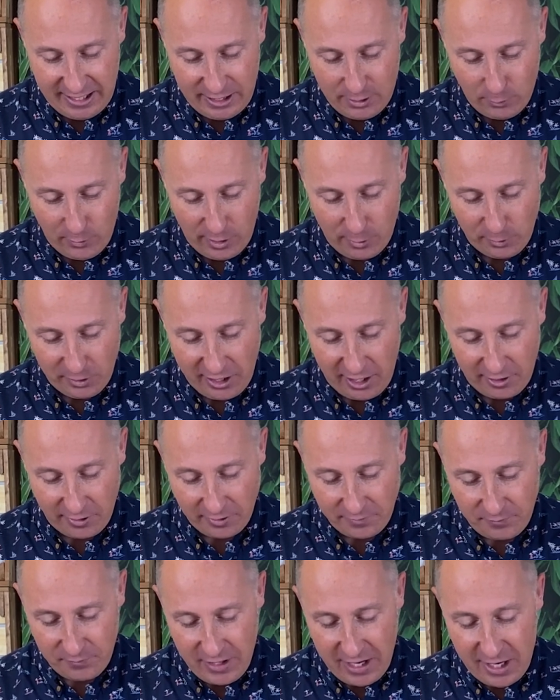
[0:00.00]
where are we going?
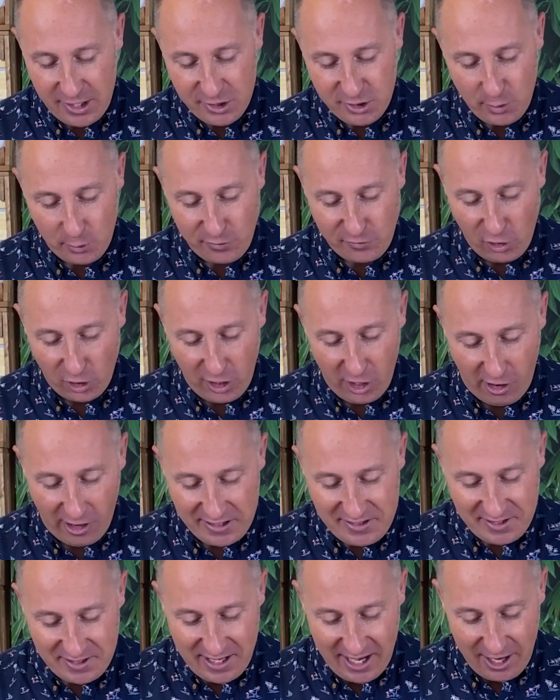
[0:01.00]
So we've got
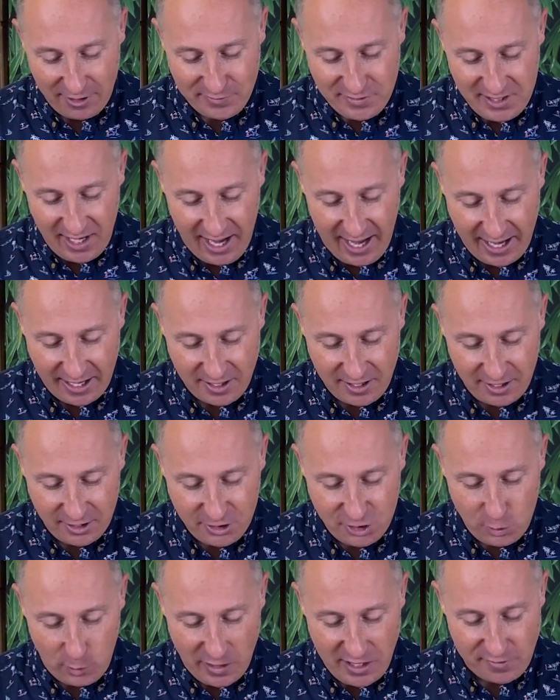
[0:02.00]
lines in there of 10,
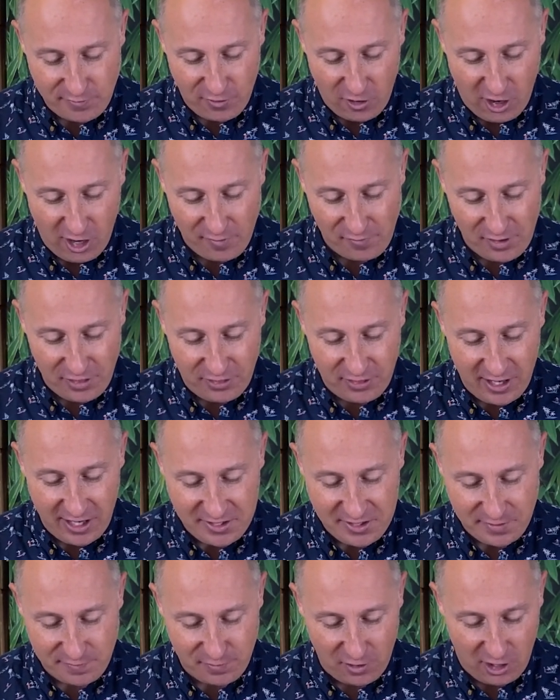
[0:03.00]
25,
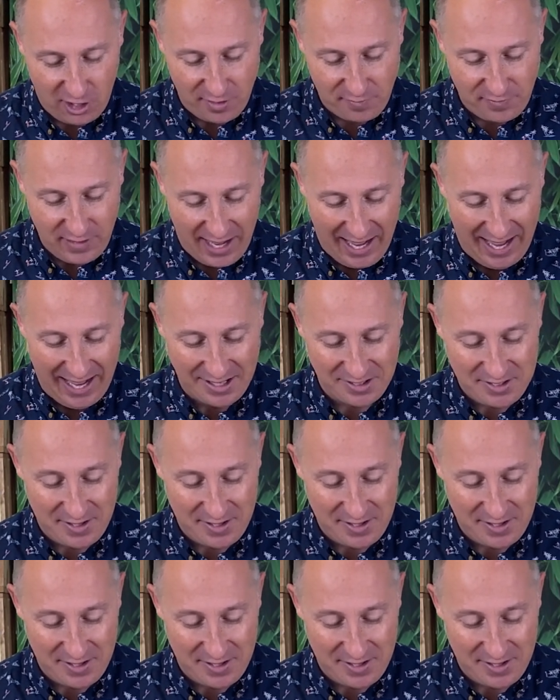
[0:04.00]
35 and